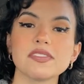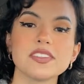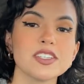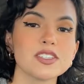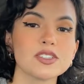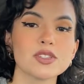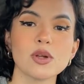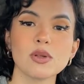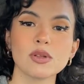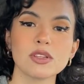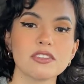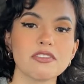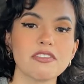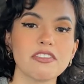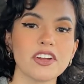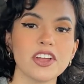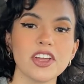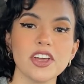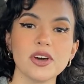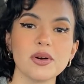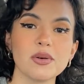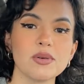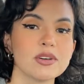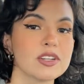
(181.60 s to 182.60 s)
is only for
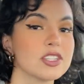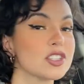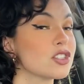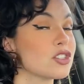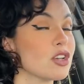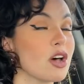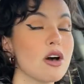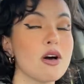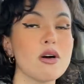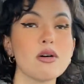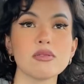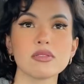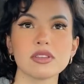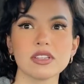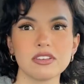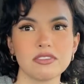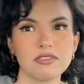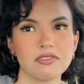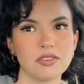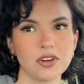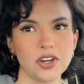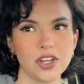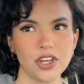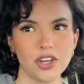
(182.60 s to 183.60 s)
you. It's only
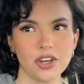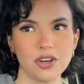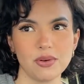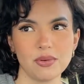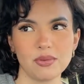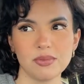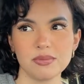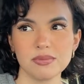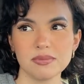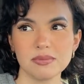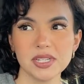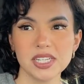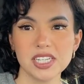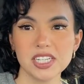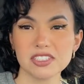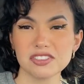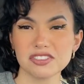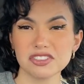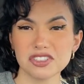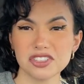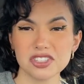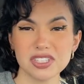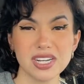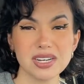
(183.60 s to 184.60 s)
for you. Because
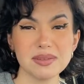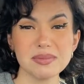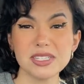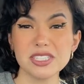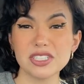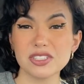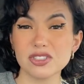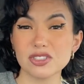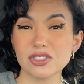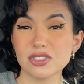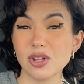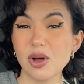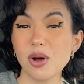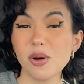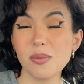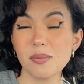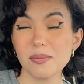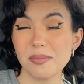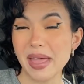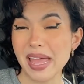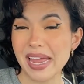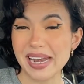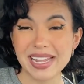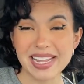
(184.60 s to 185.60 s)
there's going to be so
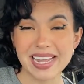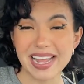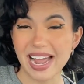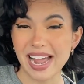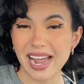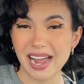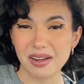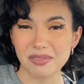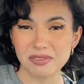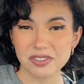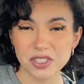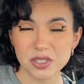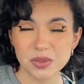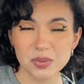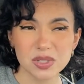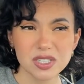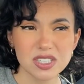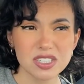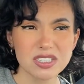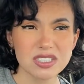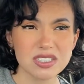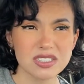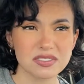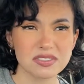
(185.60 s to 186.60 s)
many
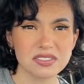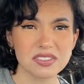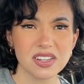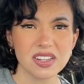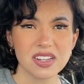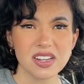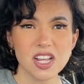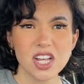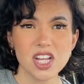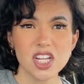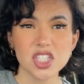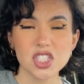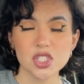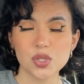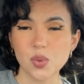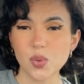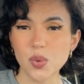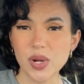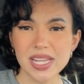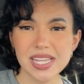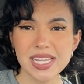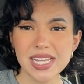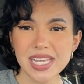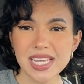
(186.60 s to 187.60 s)
afterwards of
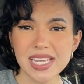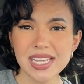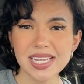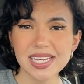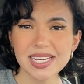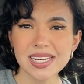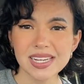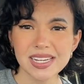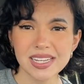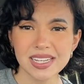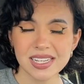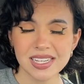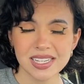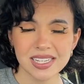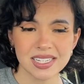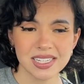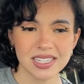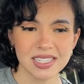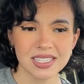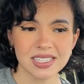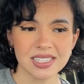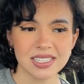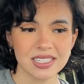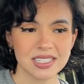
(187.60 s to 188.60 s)
tweaking.
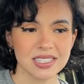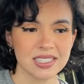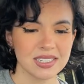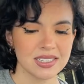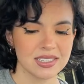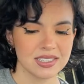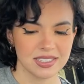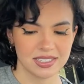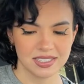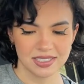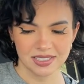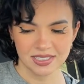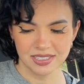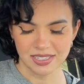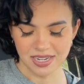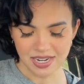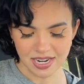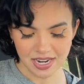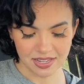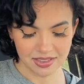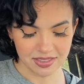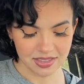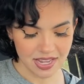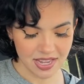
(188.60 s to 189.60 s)

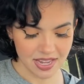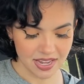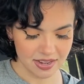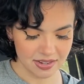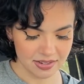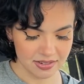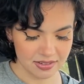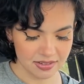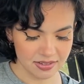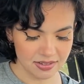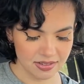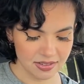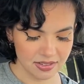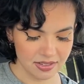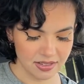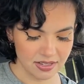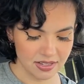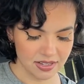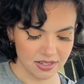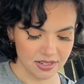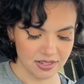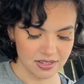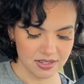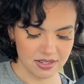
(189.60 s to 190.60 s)
And
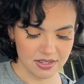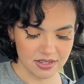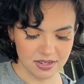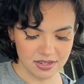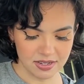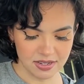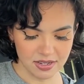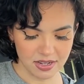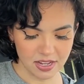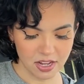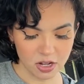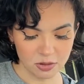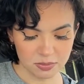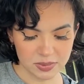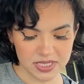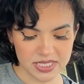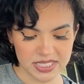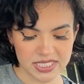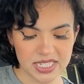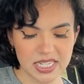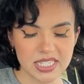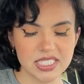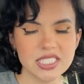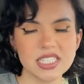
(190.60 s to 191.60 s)
then I'll be
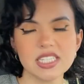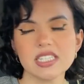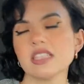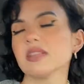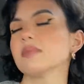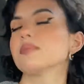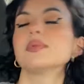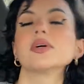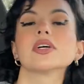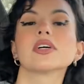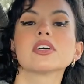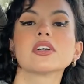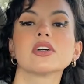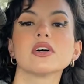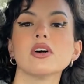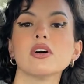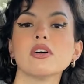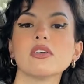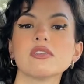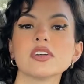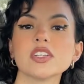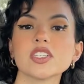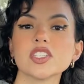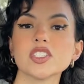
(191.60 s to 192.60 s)
sending the book
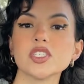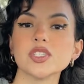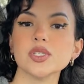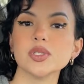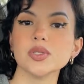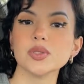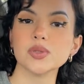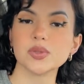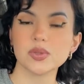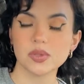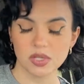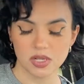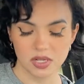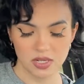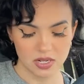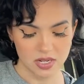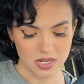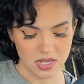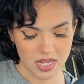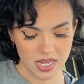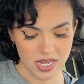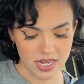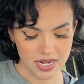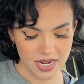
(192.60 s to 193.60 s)
over to
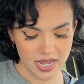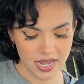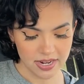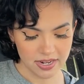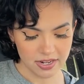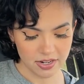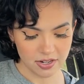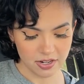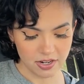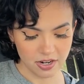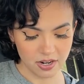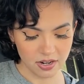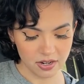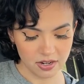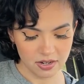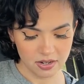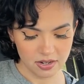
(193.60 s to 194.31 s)
an editor